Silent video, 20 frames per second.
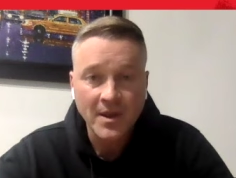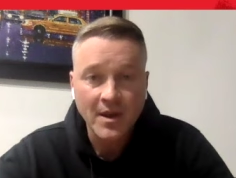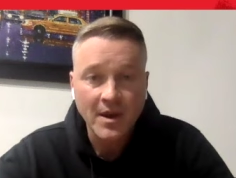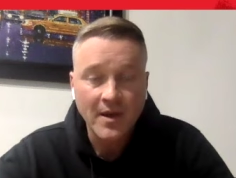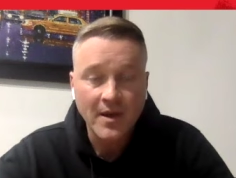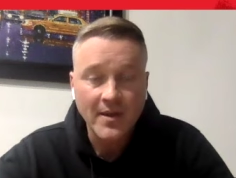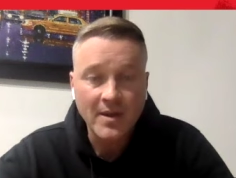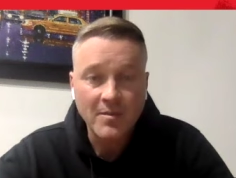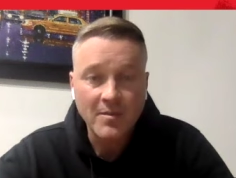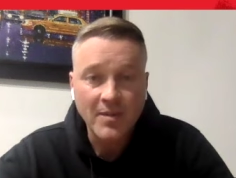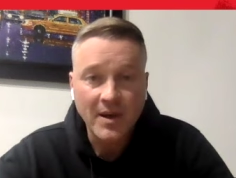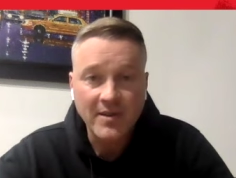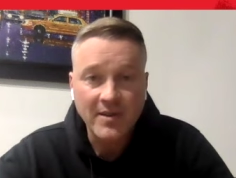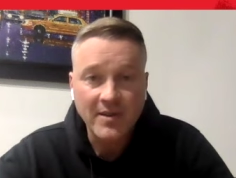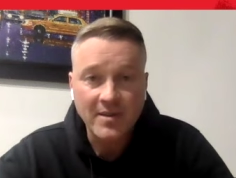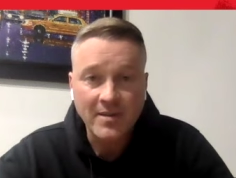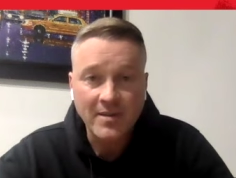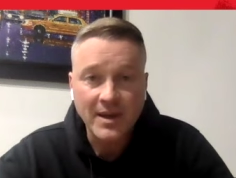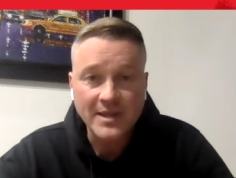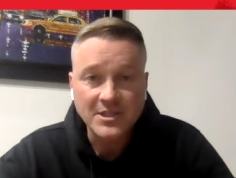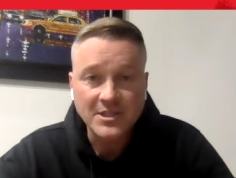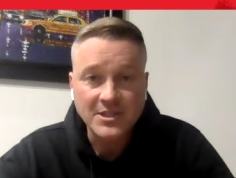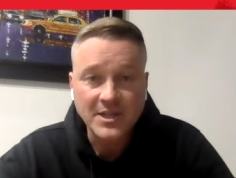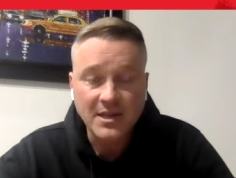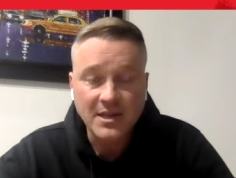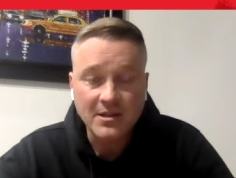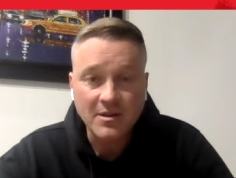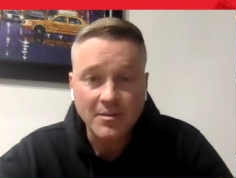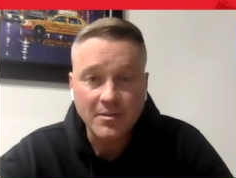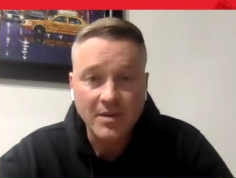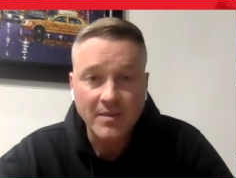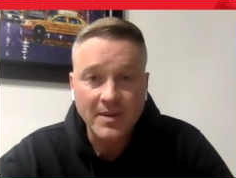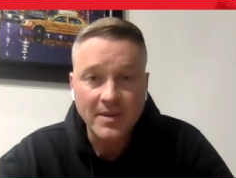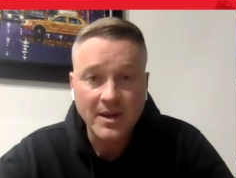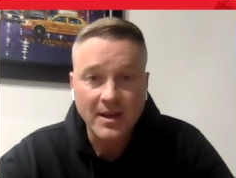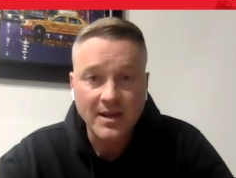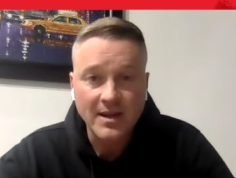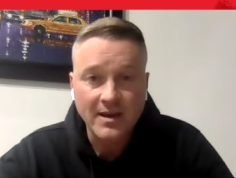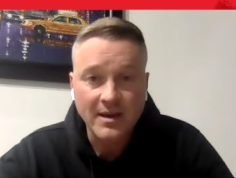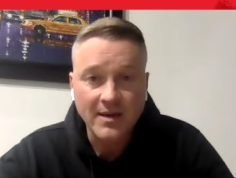And the impact that the manager's had on the Premier
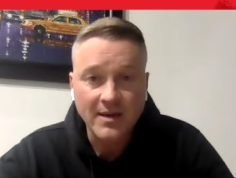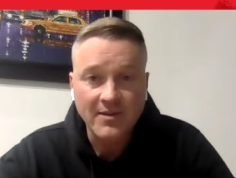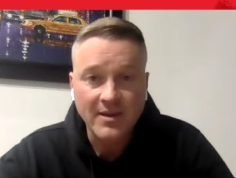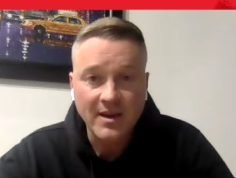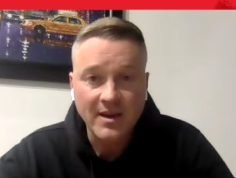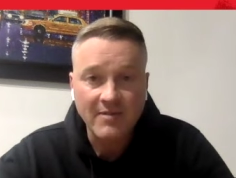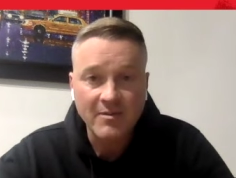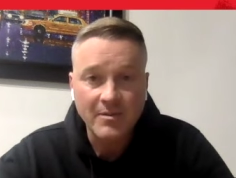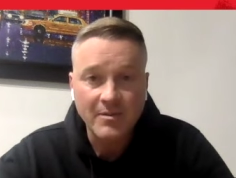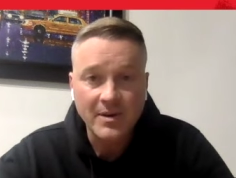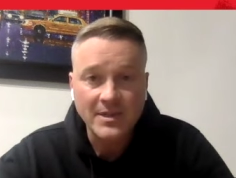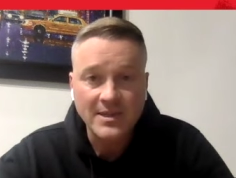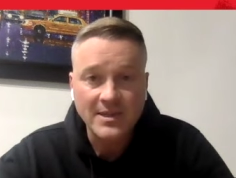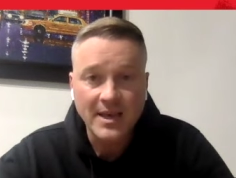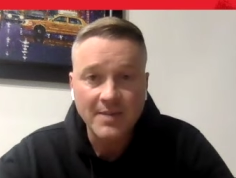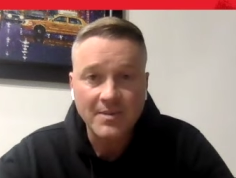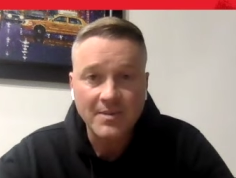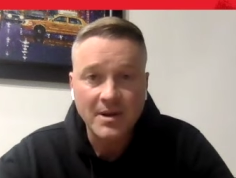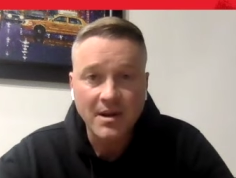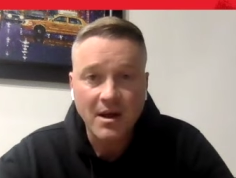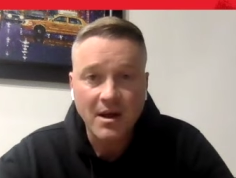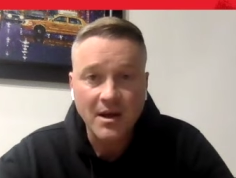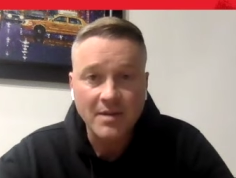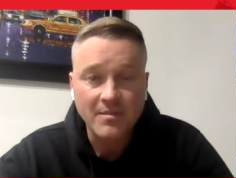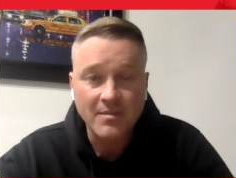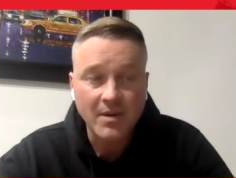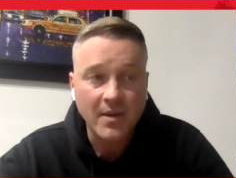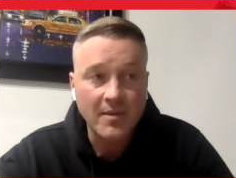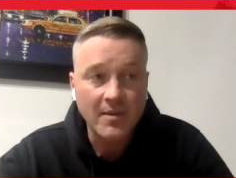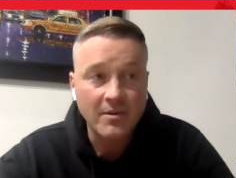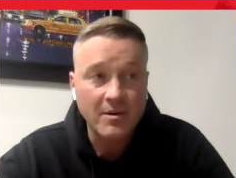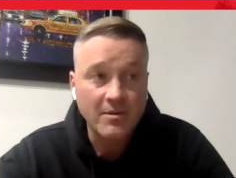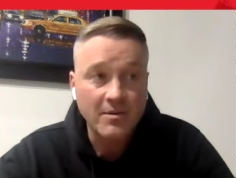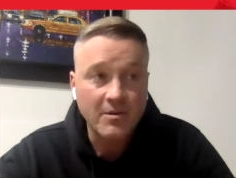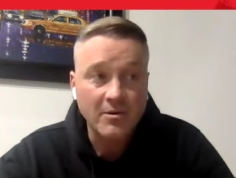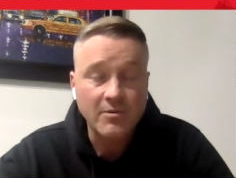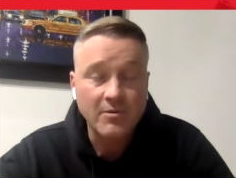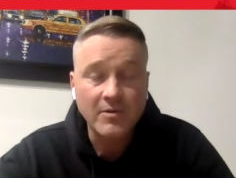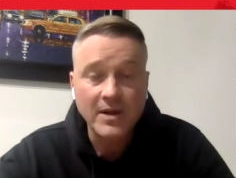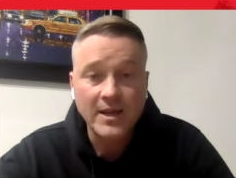League, I think everybody's keeping an eye on them, and they're
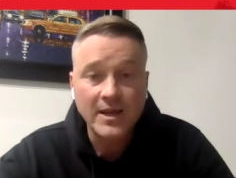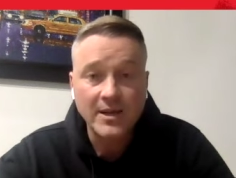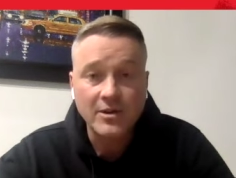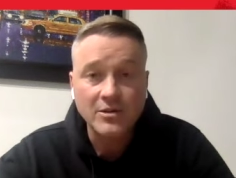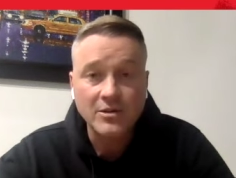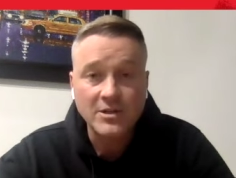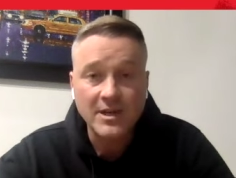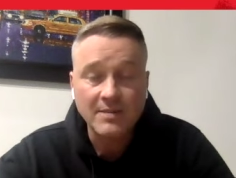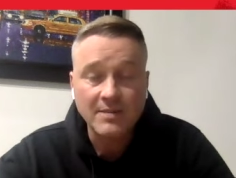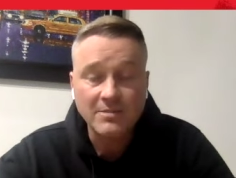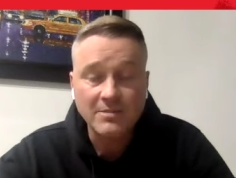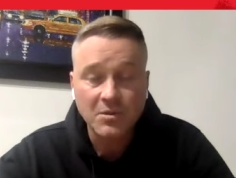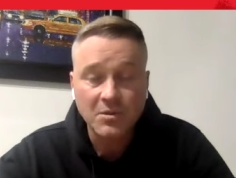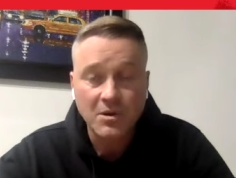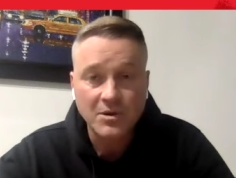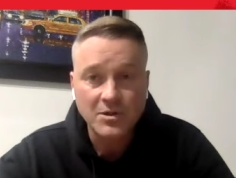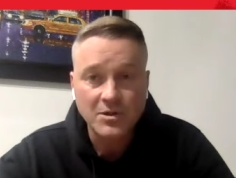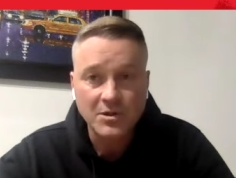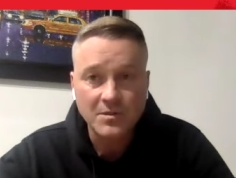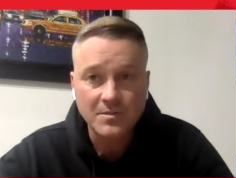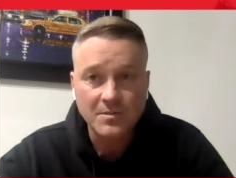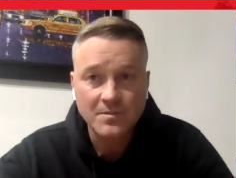a really good team to watch.